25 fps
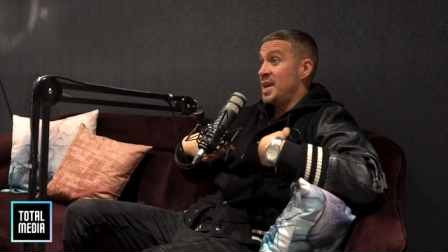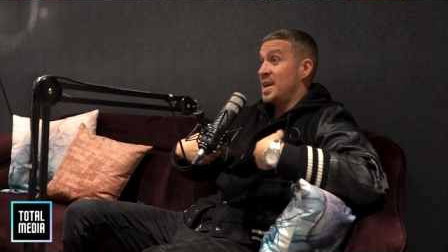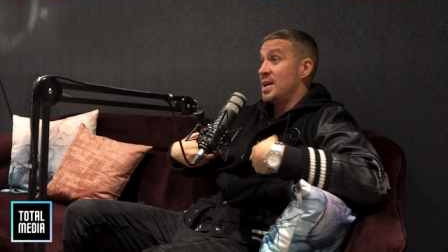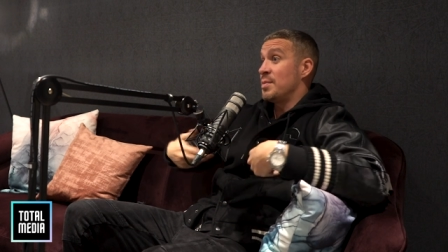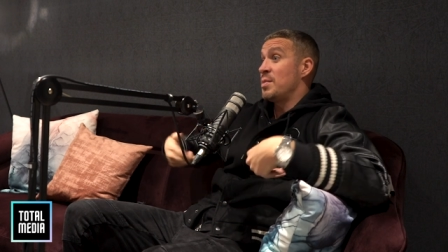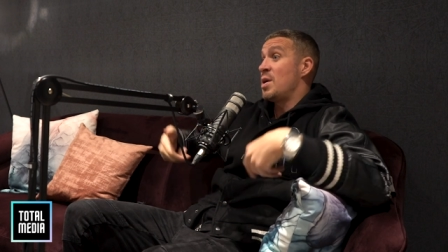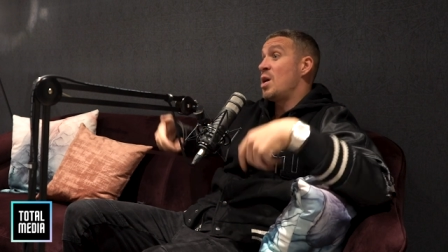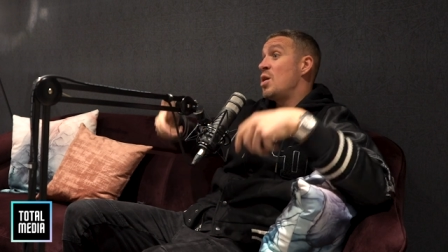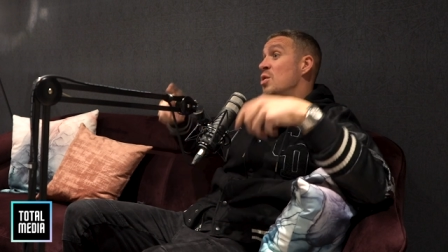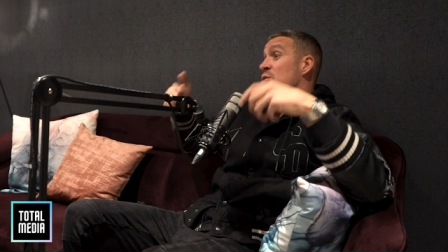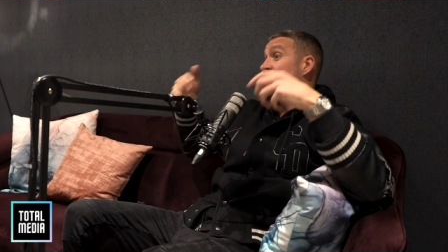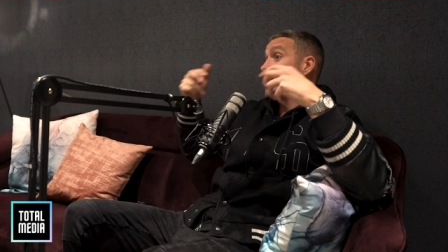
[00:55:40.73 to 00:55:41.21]
I'm
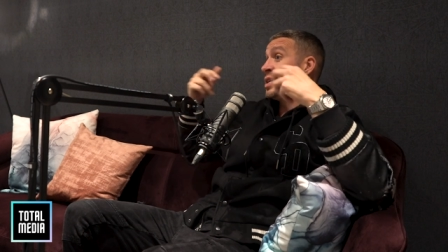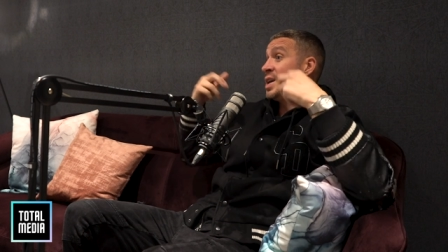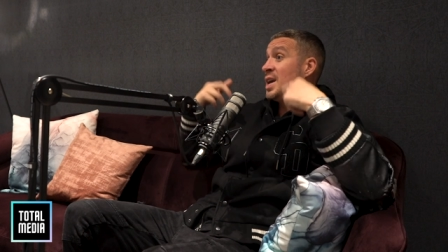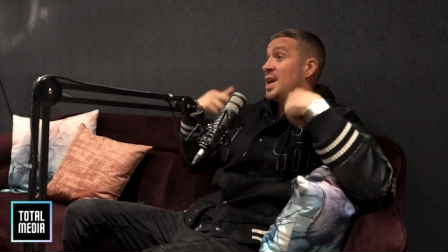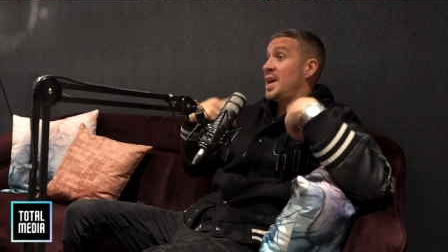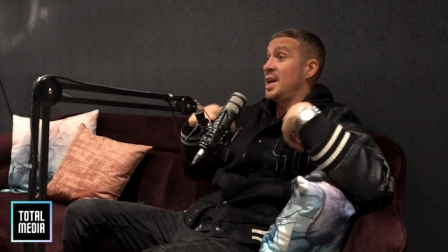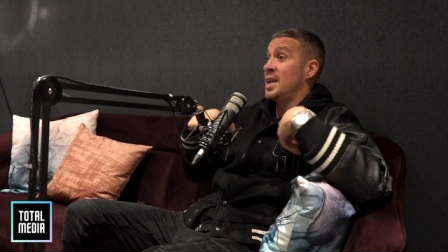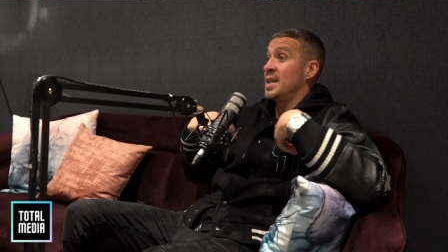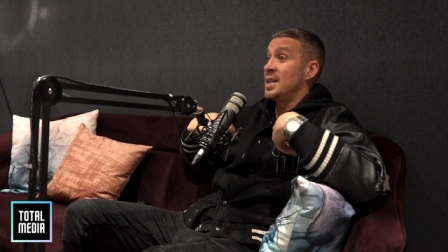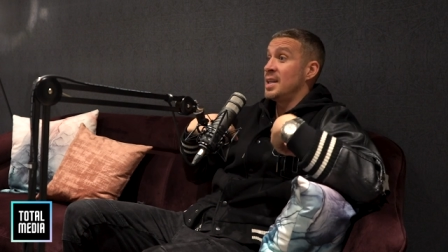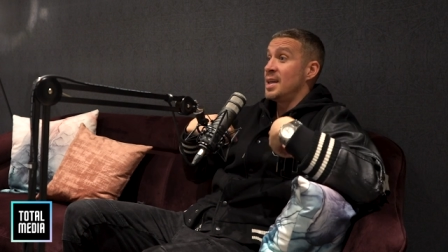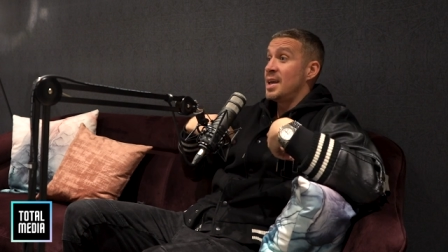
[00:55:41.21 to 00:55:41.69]
holding it
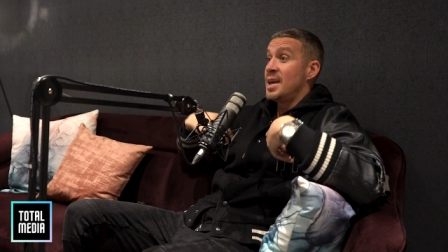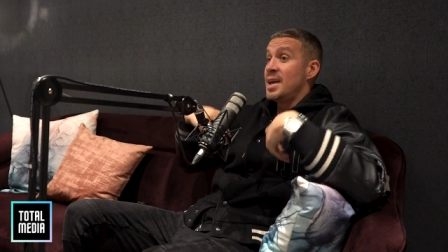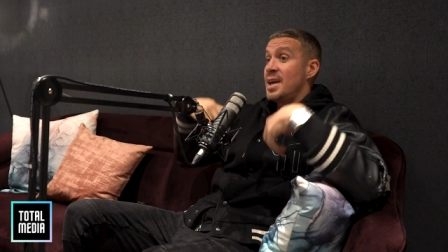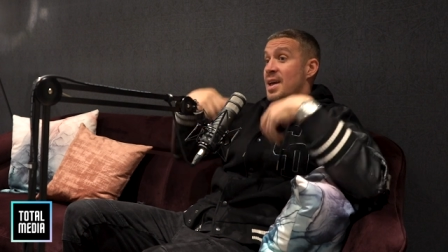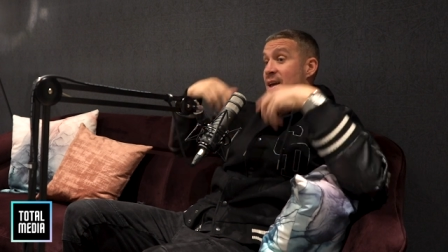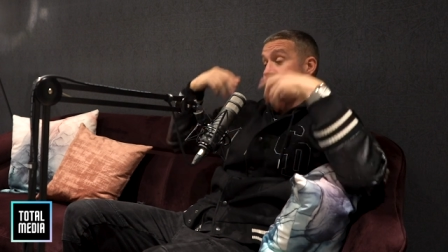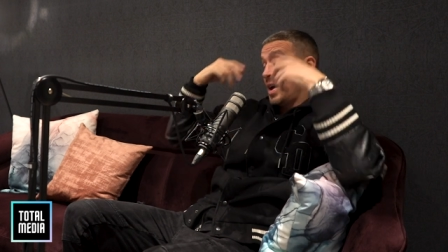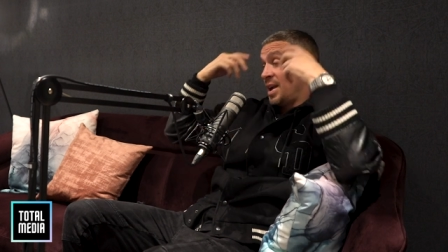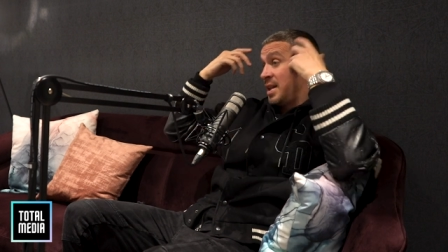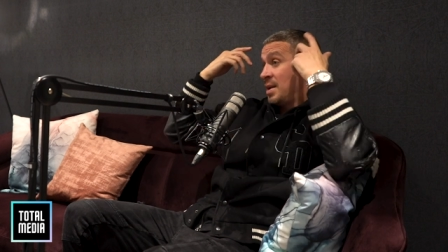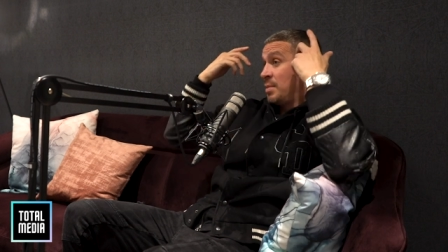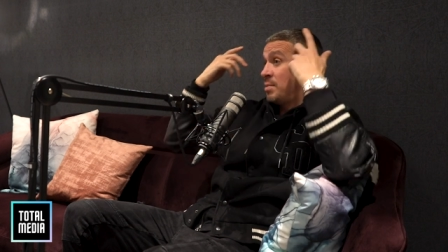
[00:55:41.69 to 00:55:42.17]
in,
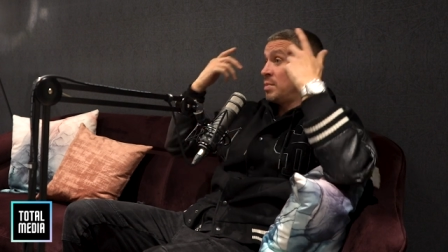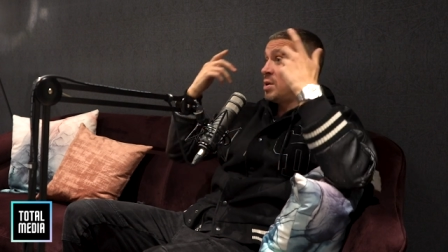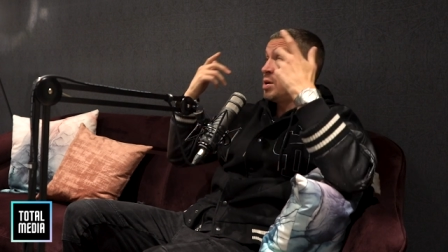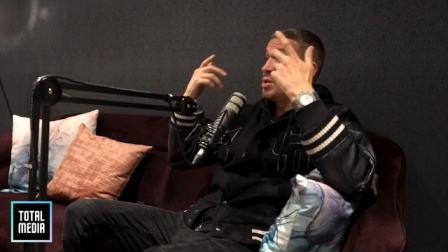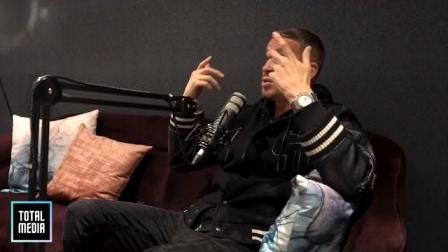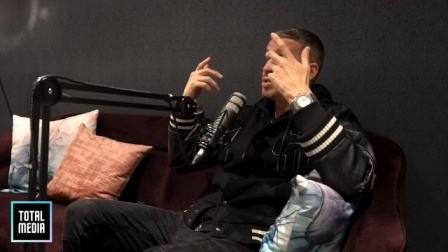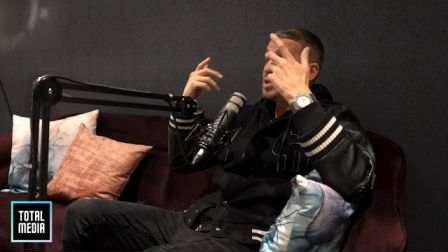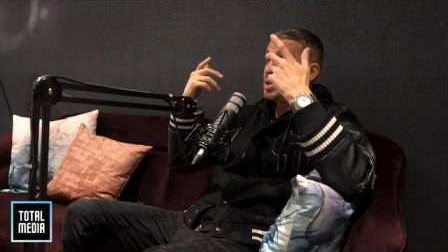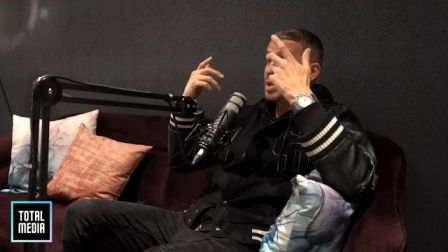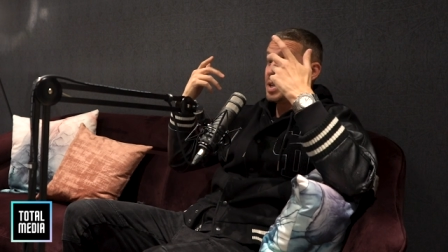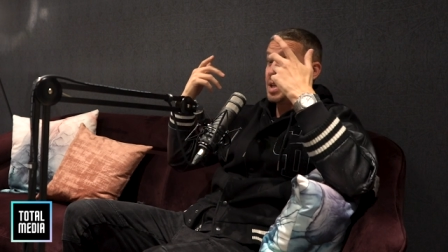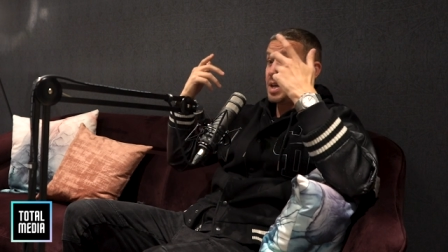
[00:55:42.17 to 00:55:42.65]
and
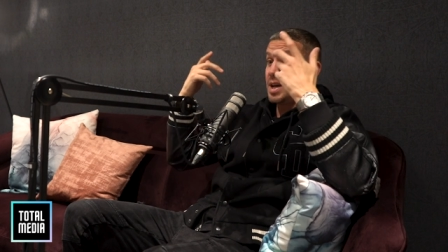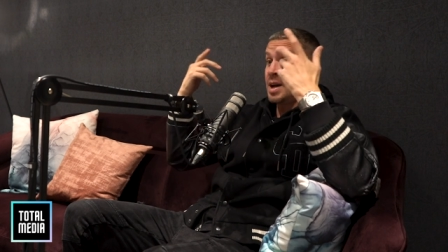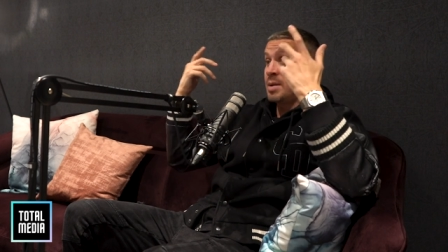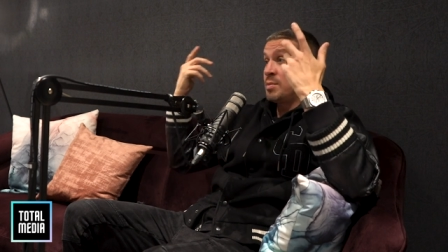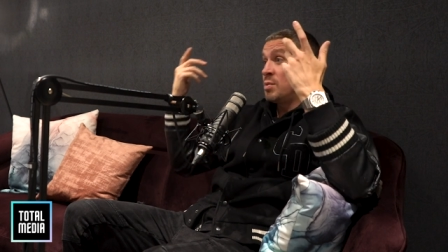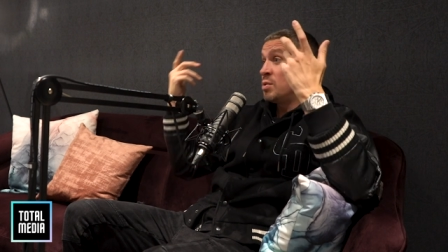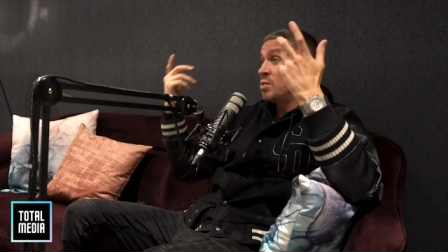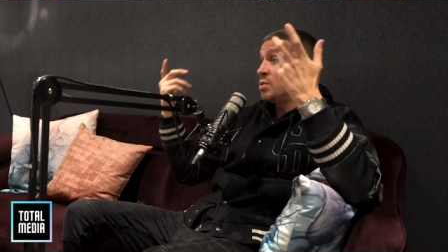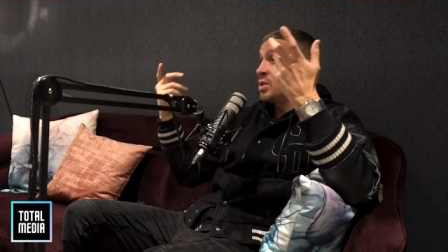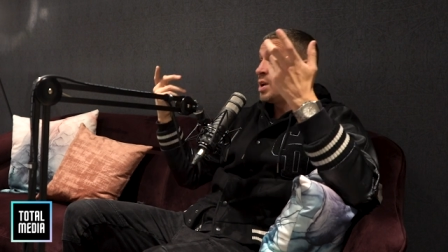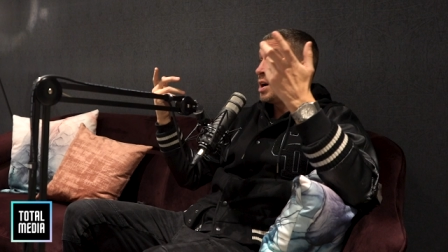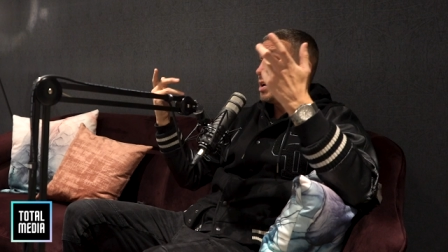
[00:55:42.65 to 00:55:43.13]
emotionally, I'm
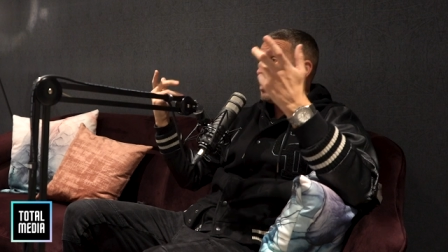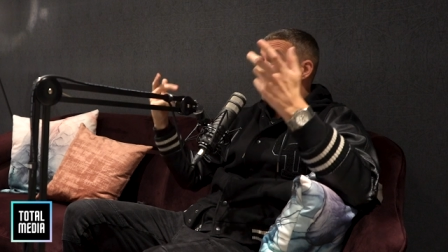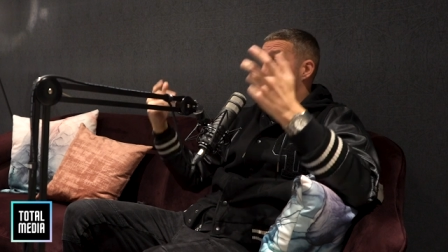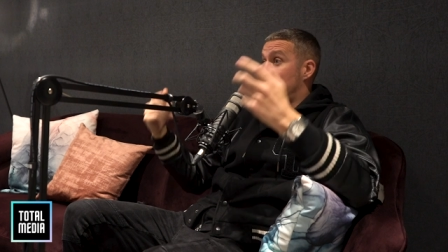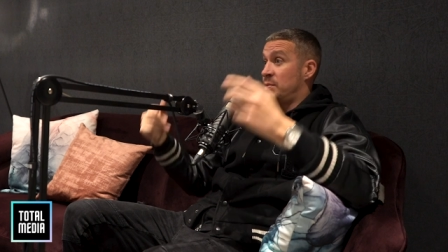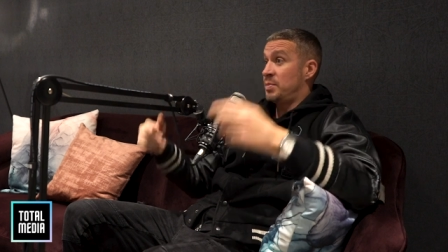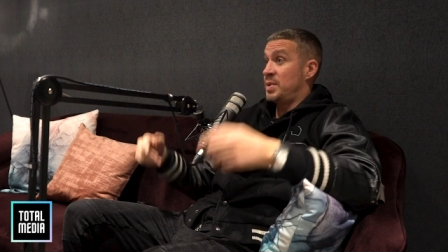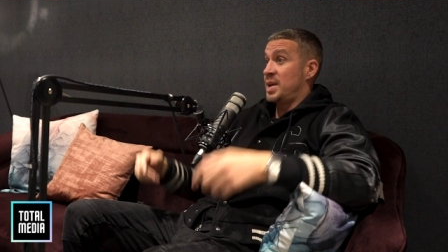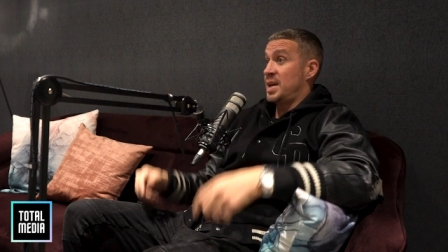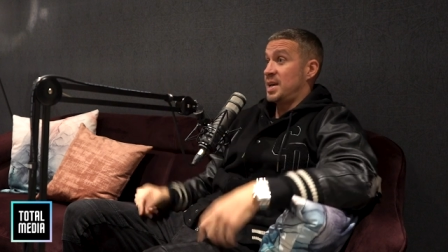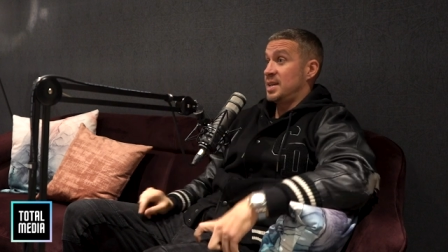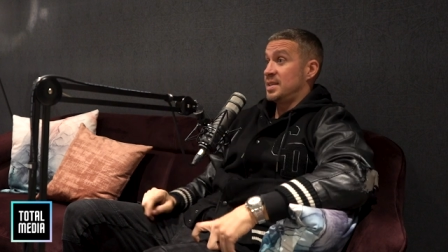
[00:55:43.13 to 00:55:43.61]
all over the
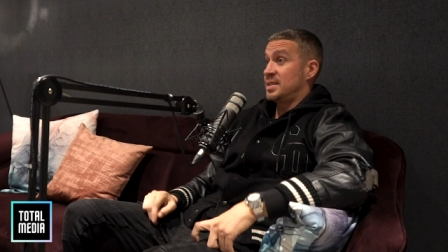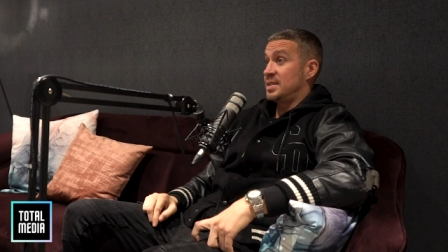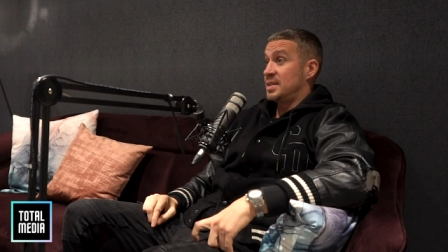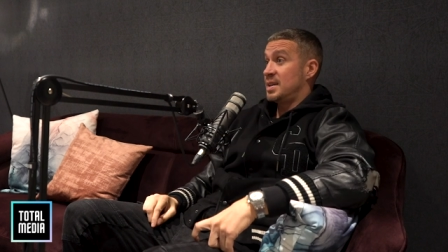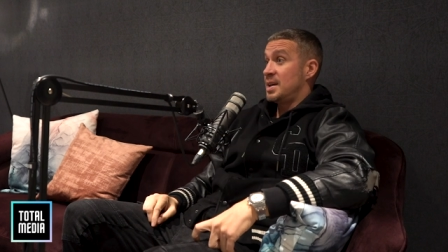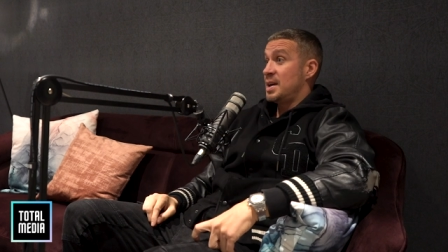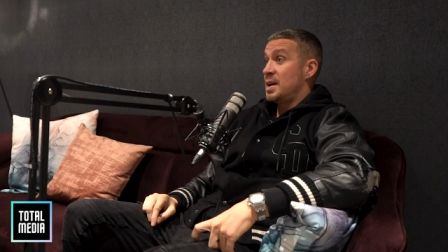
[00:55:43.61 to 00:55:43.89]
place.